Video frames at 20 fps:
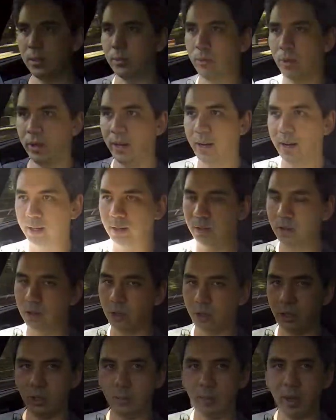one has, so
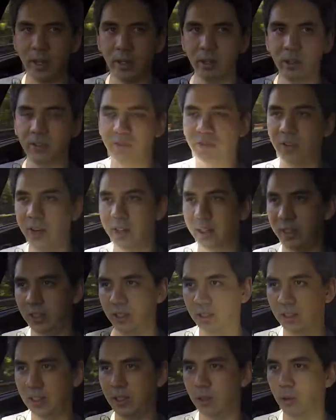you may not find that you
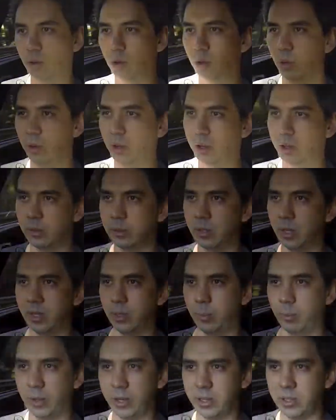need all those, like the
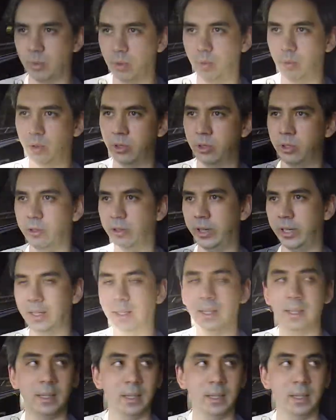blind spot monitoring.